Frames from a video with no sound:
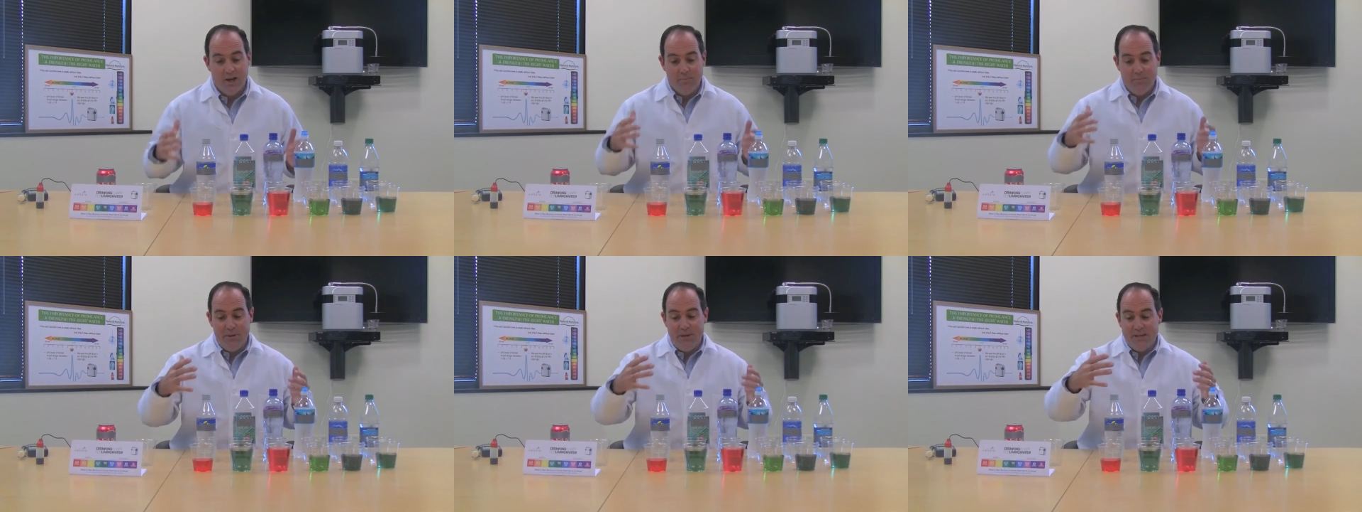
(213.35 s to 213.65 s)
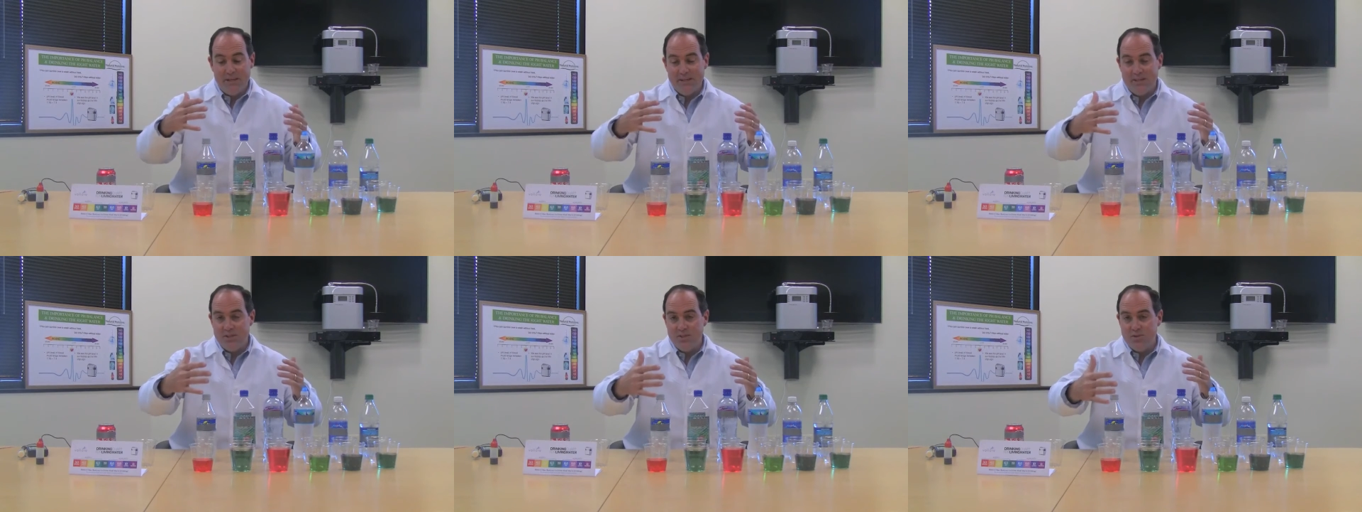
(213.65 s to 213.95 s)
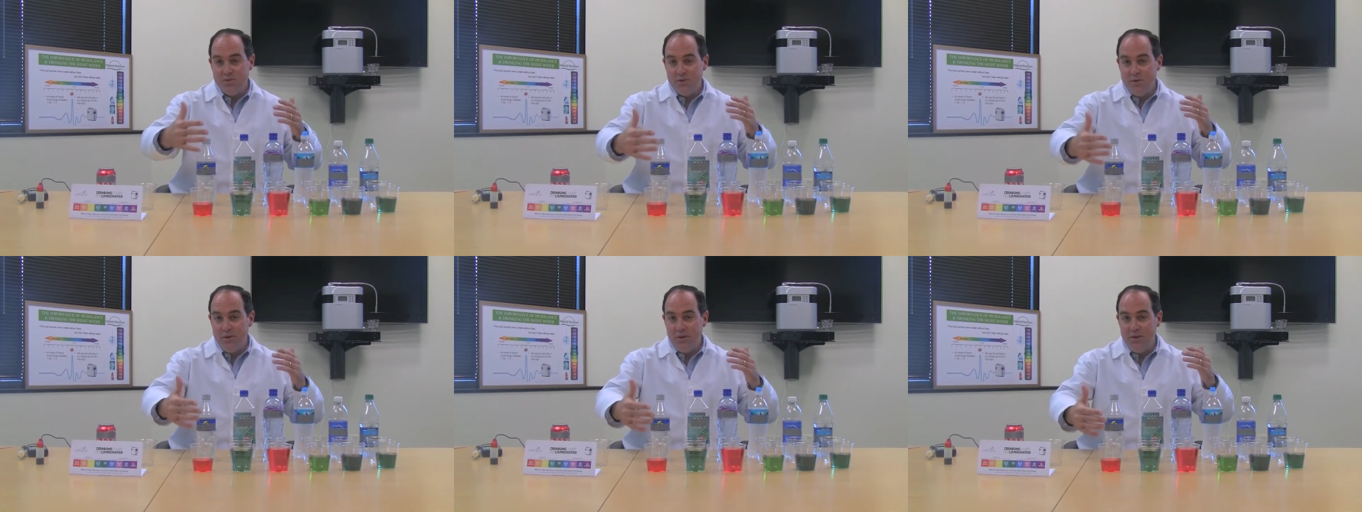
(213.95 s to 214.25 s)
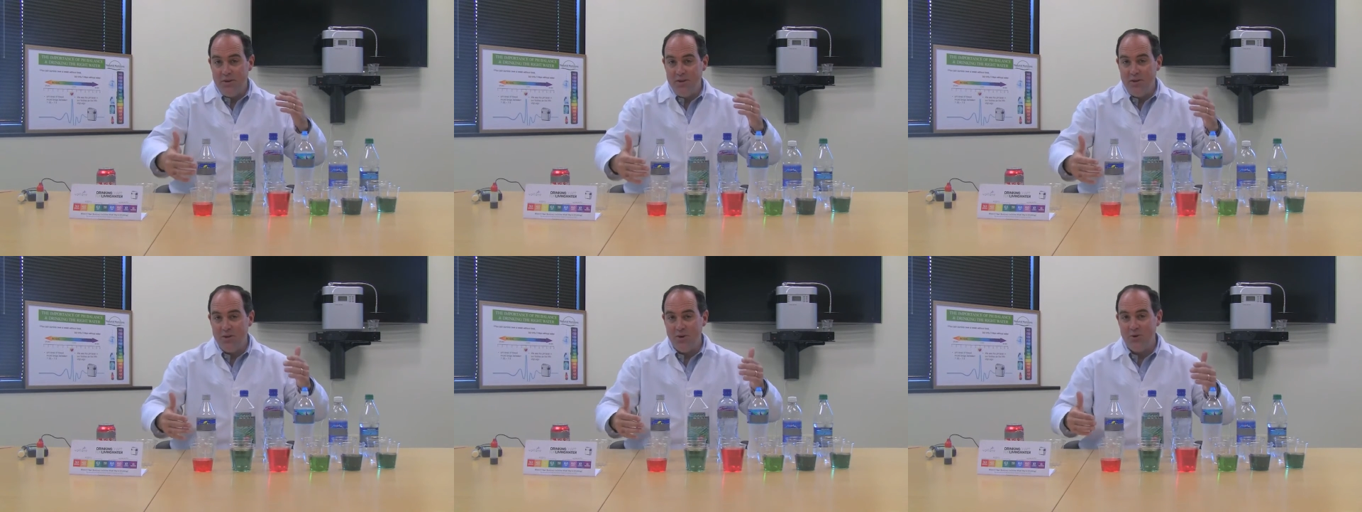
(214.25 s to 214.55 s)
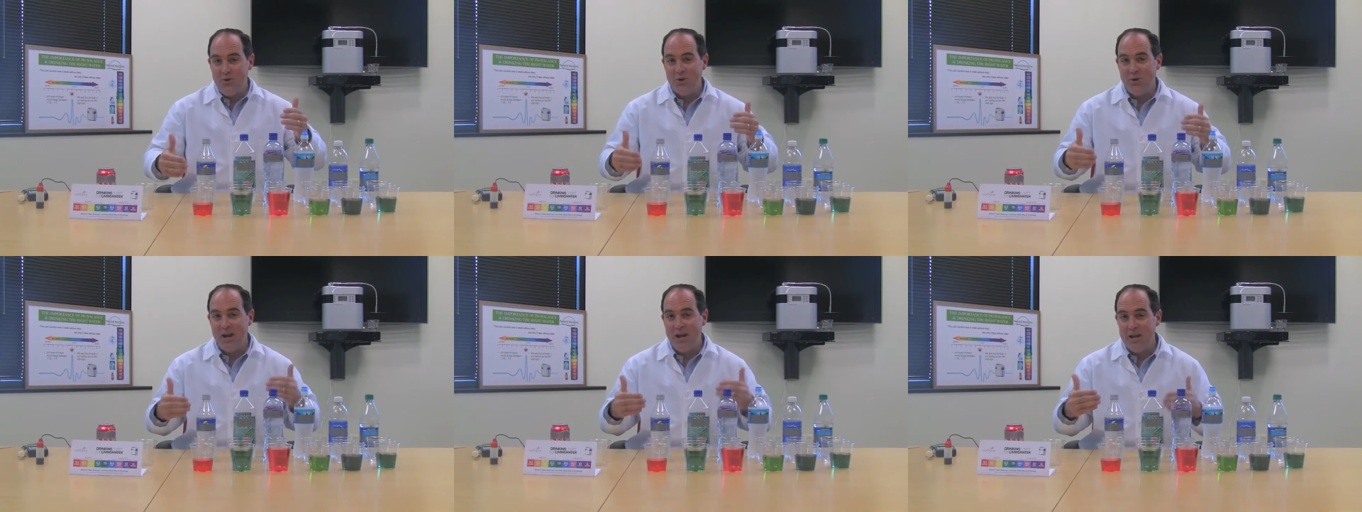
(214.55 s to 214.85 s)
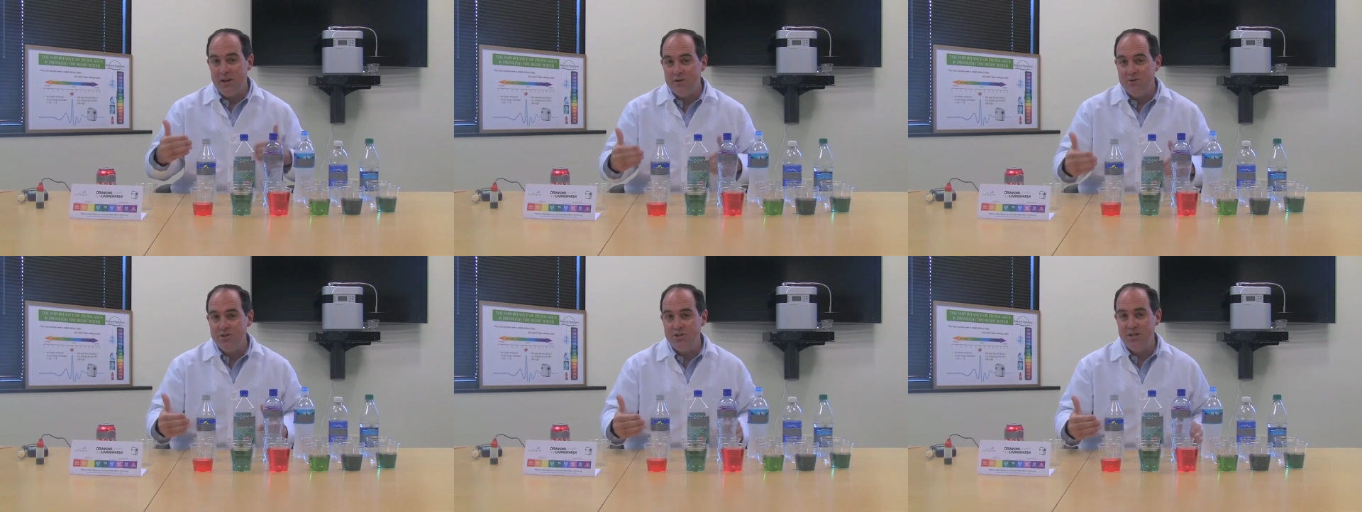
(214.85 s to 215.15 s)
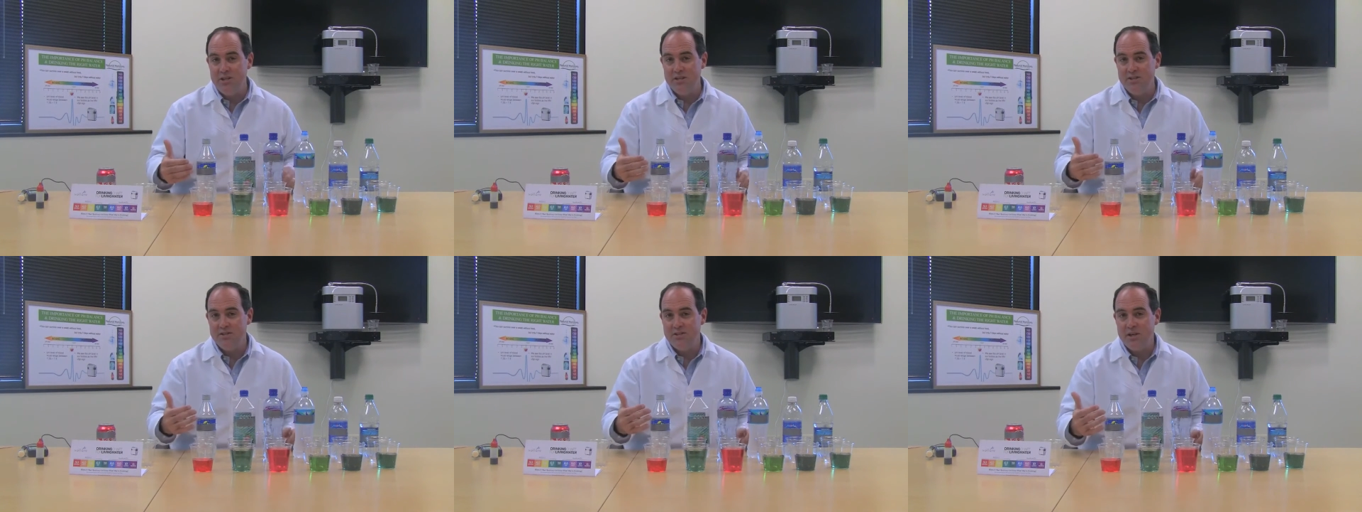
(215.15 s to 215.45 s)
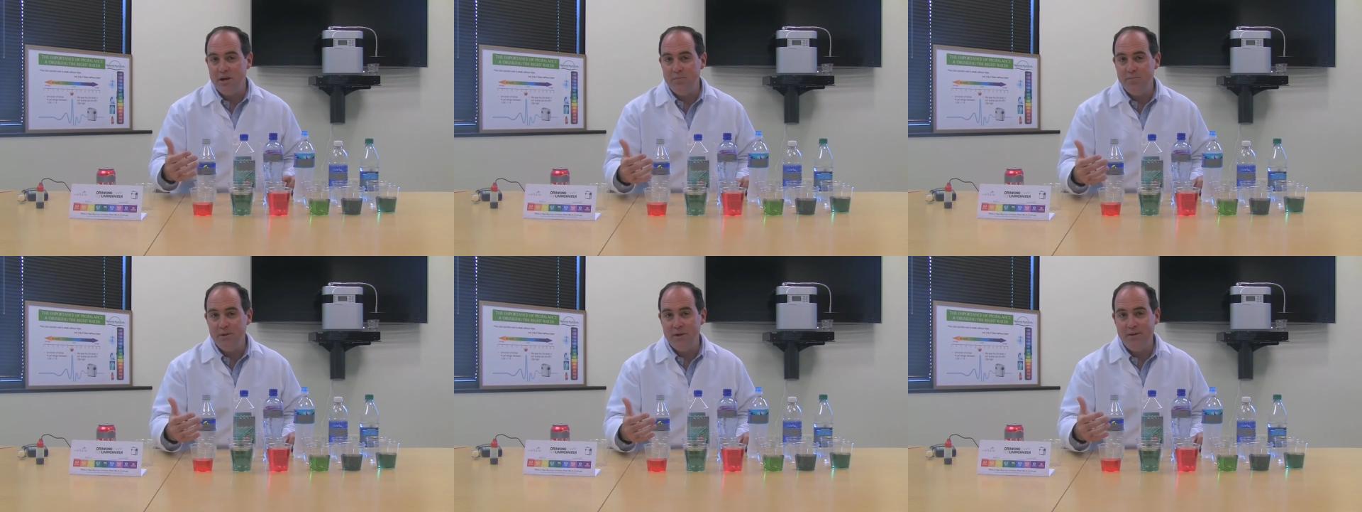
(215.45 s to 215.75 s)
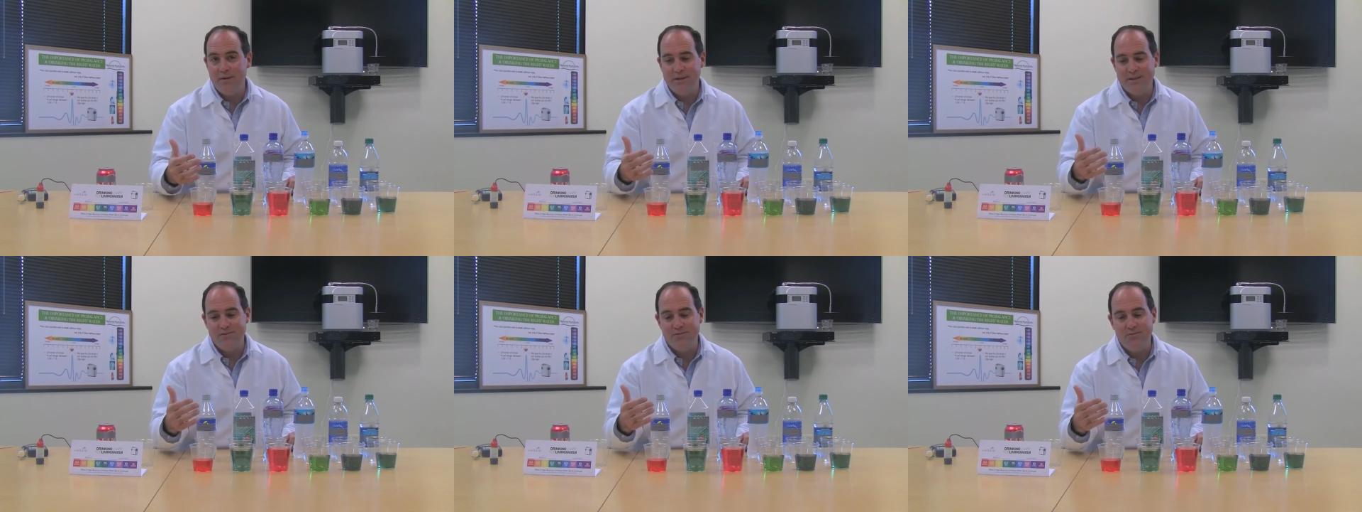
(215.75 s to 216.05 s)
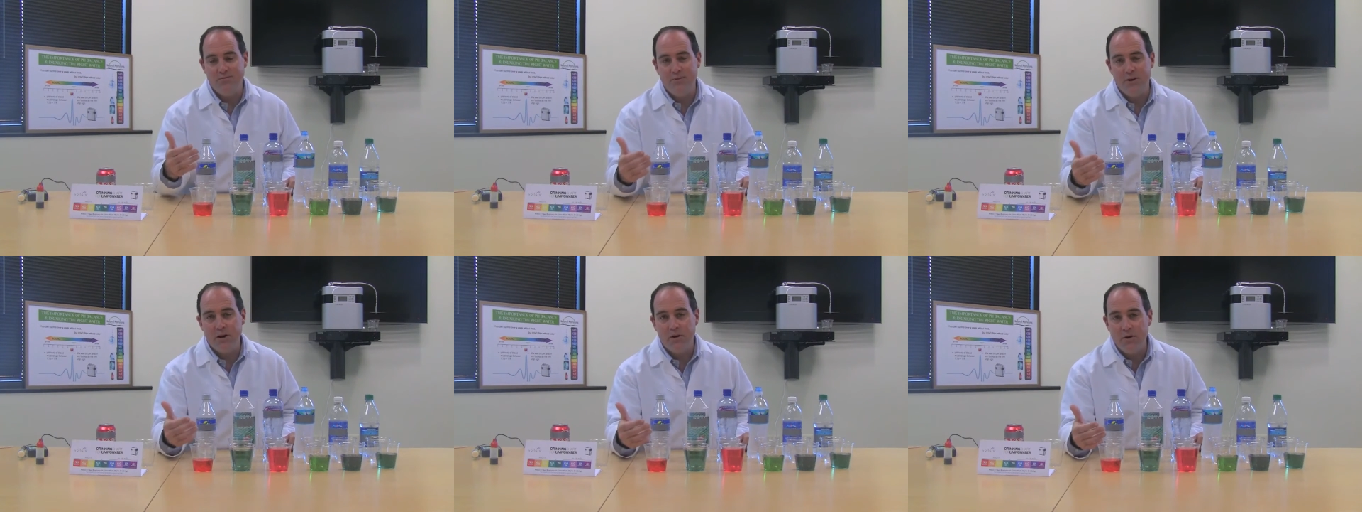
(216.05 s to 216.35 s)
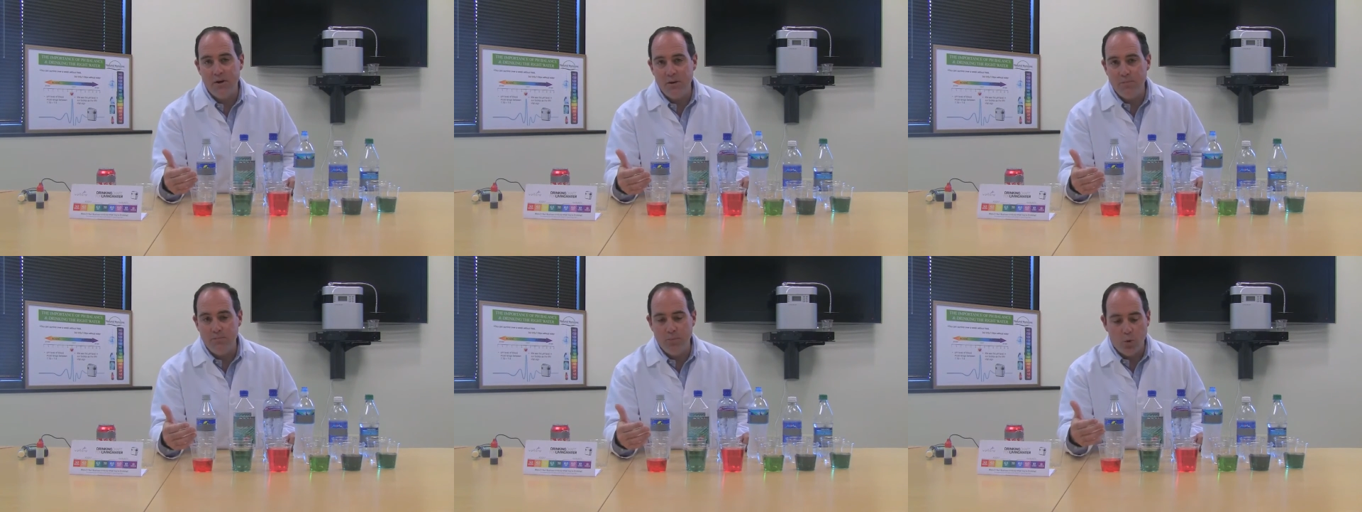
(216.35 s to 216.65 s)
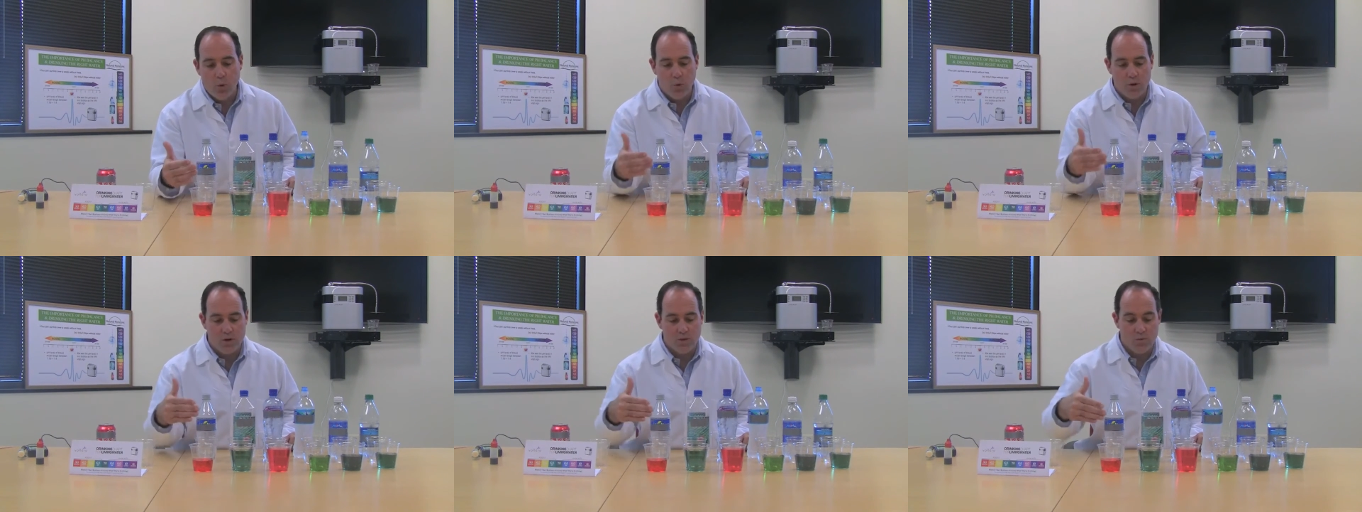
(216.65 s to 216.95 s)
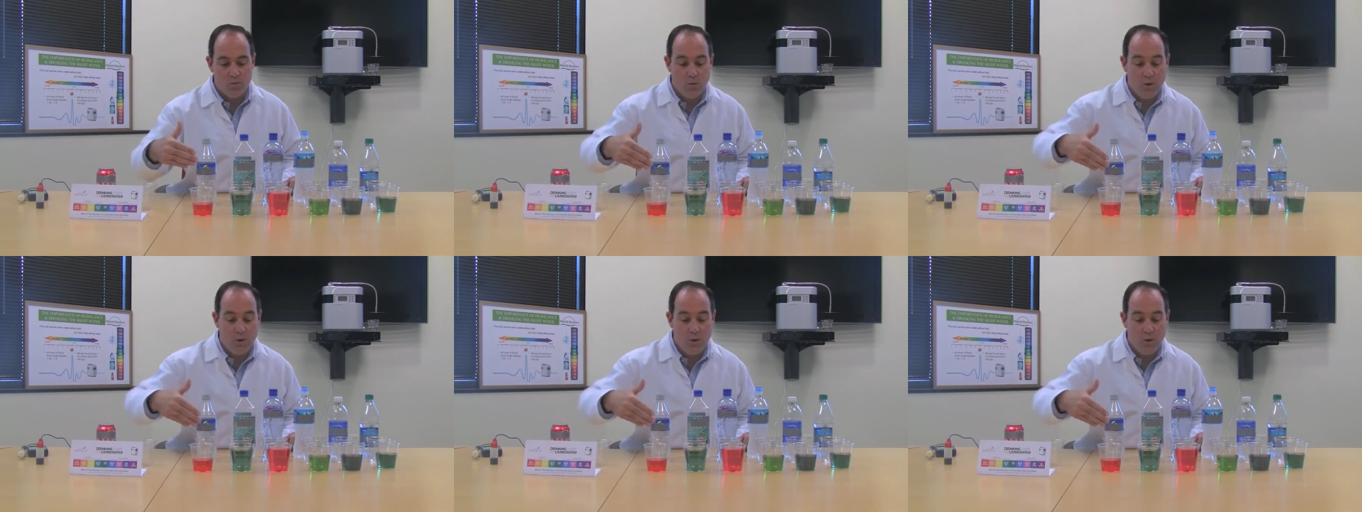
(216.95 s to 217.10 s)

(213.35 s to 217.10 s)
because your energy is something that's very important.